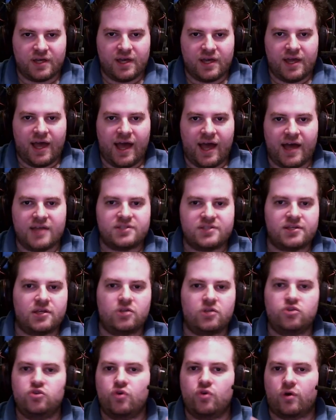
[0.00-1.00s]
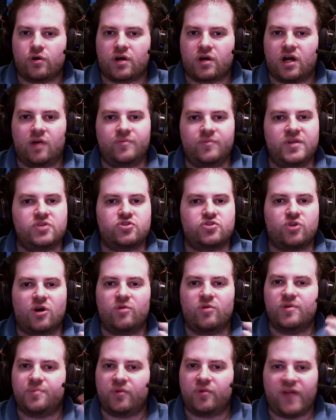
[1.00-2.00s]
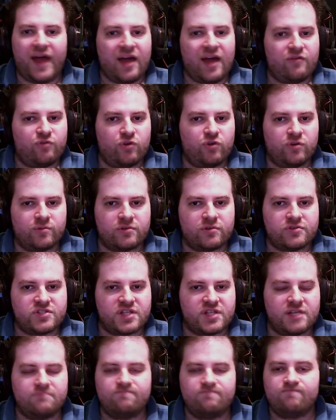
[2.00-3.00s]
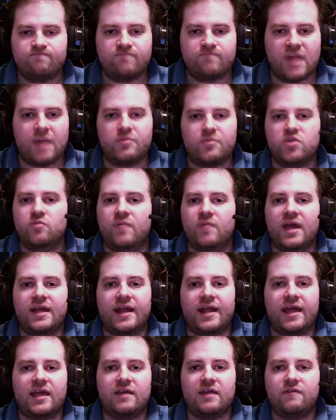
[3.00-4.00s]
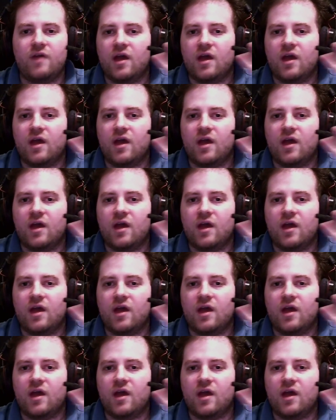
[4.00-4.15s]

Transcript: As in, your company started with platformers, then maybe you made a,